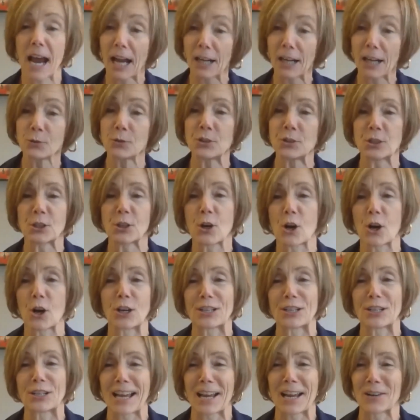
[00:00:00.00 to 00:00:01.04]
I used to
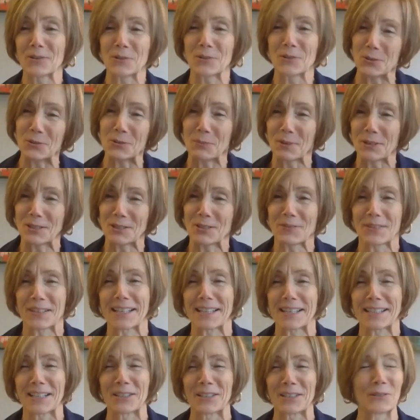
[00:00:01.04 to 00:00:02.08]
garden. I don't do as much of it
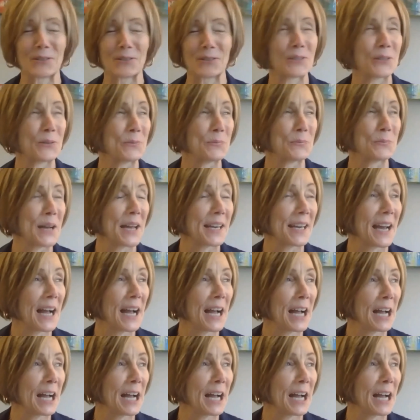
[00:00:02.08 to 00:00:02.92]
as I used to, but